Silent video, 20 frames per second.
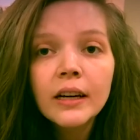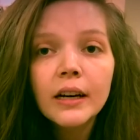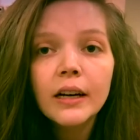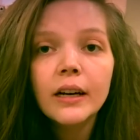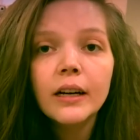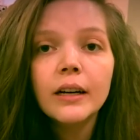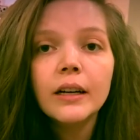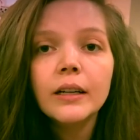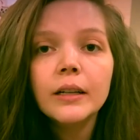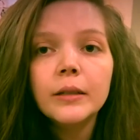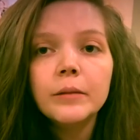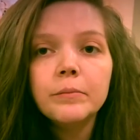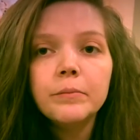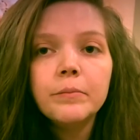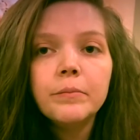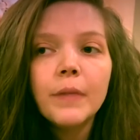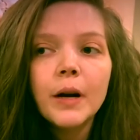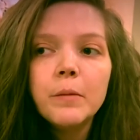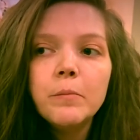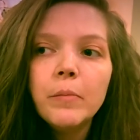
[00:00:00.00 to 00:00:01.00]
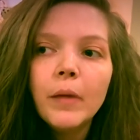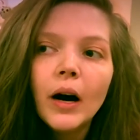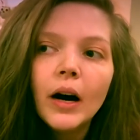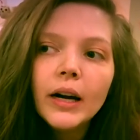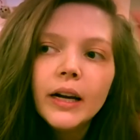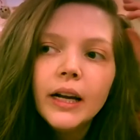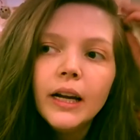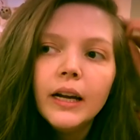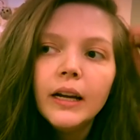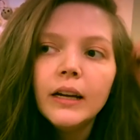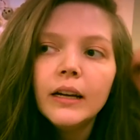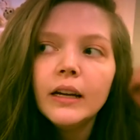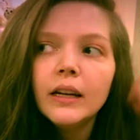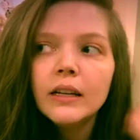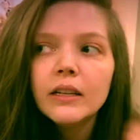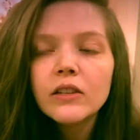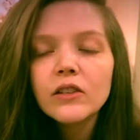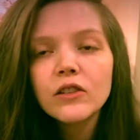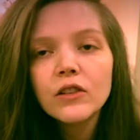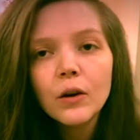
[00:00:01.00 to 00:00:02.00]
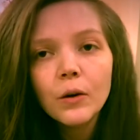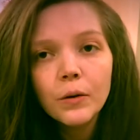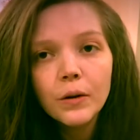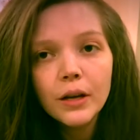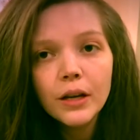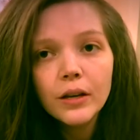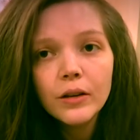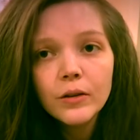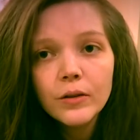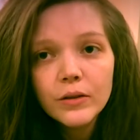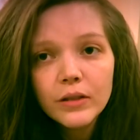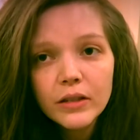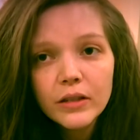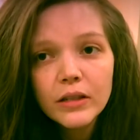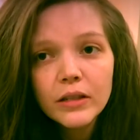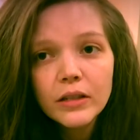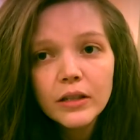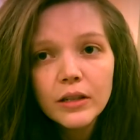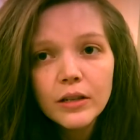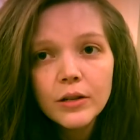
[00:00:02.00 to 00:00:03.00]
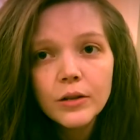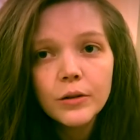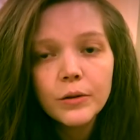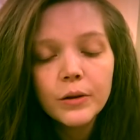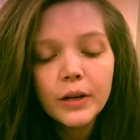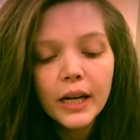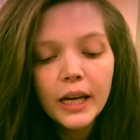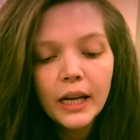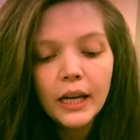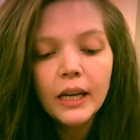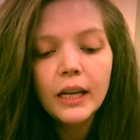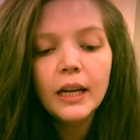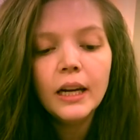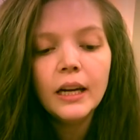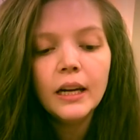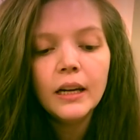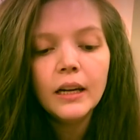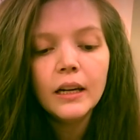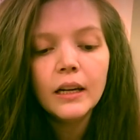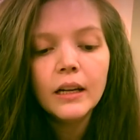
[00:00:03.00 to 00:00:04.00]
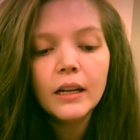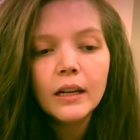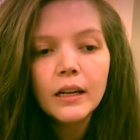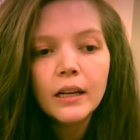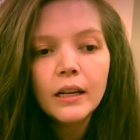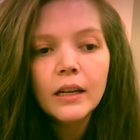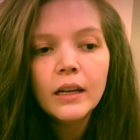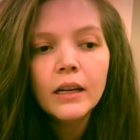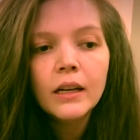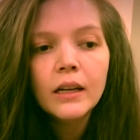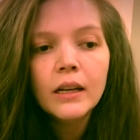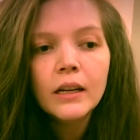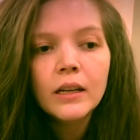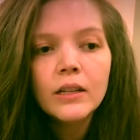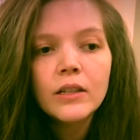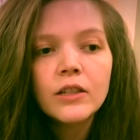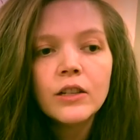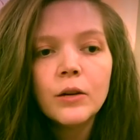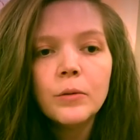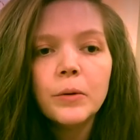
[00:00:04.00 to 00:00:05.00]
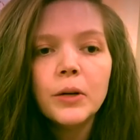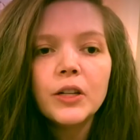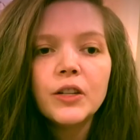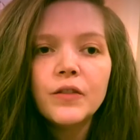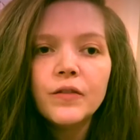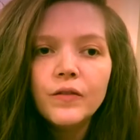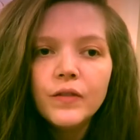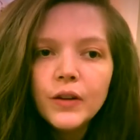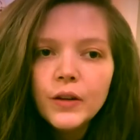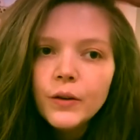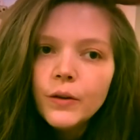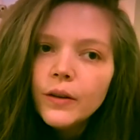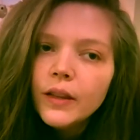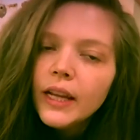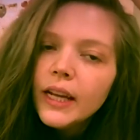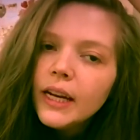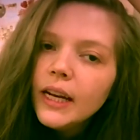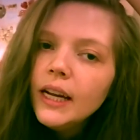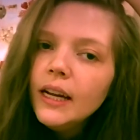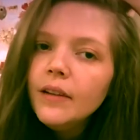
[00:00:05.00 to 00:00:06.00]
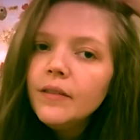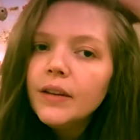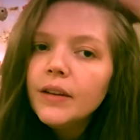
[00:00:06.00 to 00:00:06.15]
My body is so used to eating so much food that